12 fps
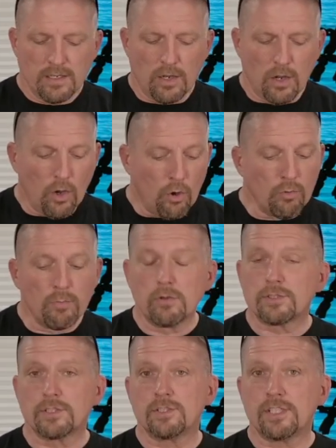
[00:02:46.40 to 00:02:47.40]

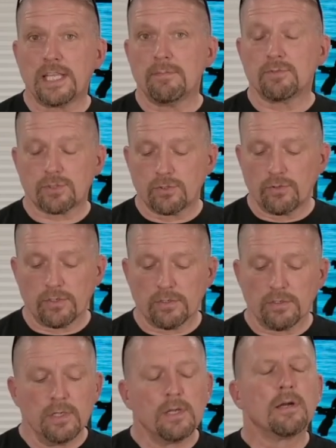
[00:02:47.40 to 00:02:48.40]
almost the same
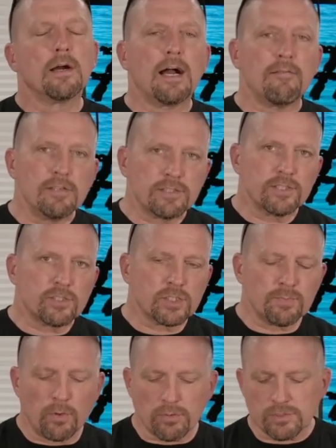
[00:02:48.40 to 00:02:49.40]
scooter. Obviously, it's a
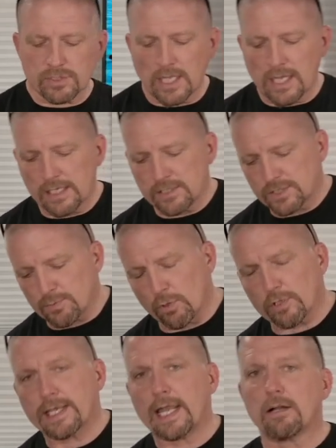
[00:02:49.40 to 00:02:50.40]
smaller size,
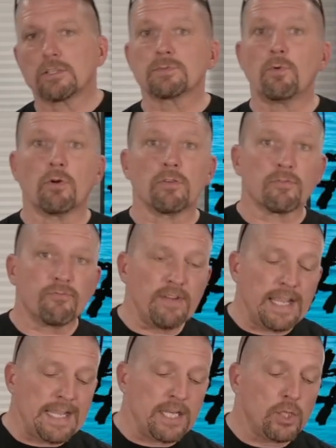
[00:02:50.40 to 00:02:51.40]
smaller cowl, smaller
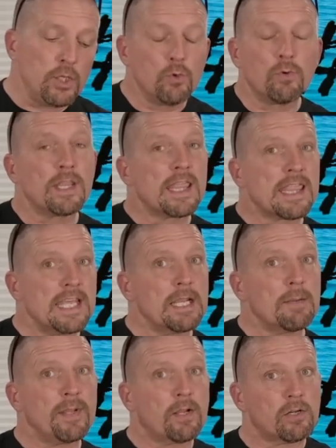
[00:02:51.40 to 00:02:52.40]
fan. You would
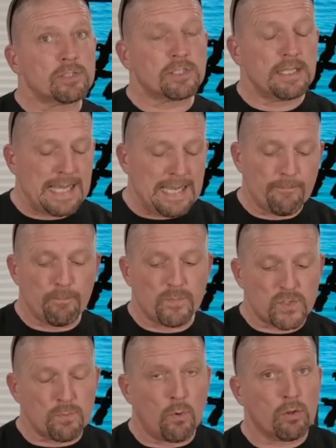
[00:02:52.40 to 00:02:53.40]
think because of that,
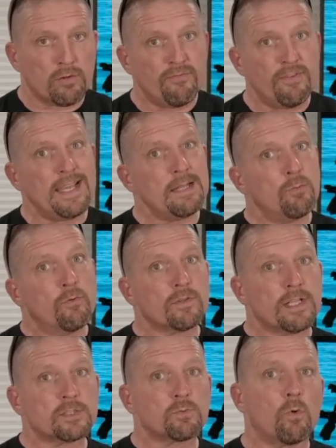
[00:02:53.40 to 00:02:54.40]
smaller fan moves
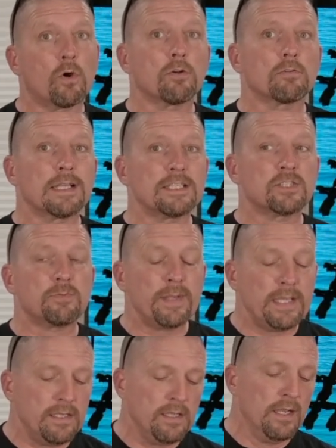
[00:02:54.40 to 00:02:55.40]
less water, less
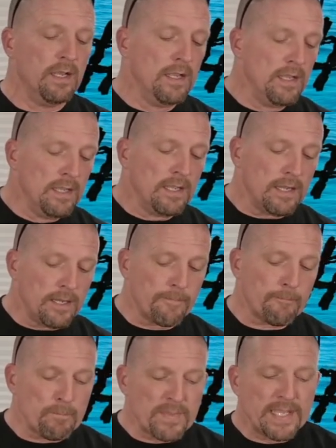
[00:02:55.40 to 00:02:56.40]
speed.
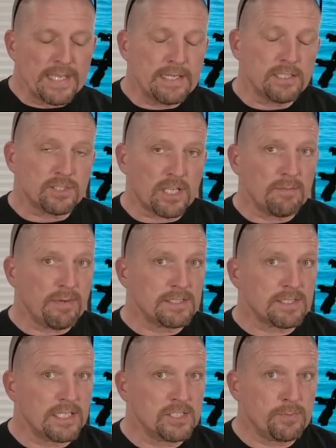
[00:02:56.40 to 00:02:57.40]
In a
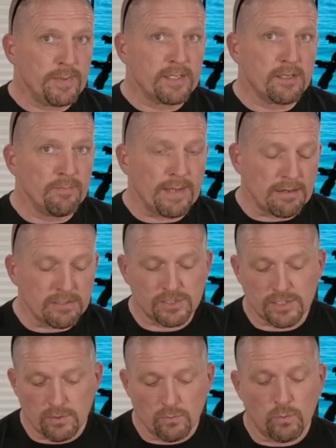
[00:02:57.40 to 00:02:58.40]
side-by-side speed
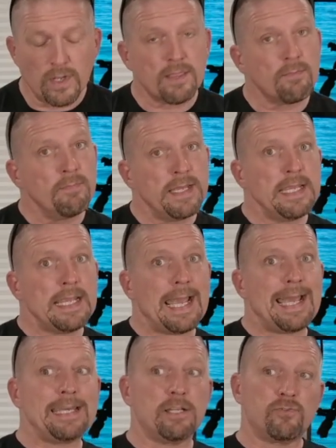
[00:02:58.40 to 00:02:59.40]
comparison with me
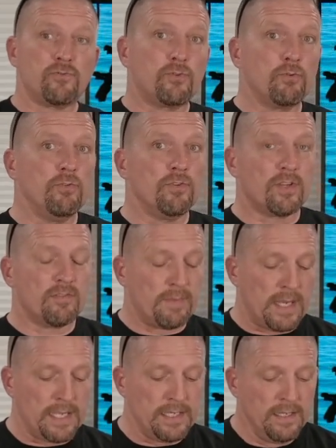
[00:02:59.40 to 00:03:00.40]
and a student of
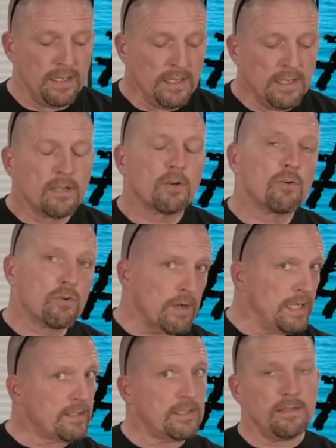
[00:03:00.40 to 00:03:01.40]
mine,
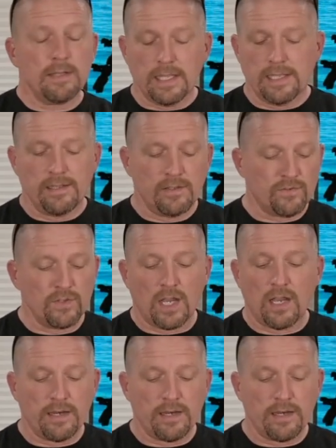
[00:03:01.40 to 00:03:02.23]
granted, he is not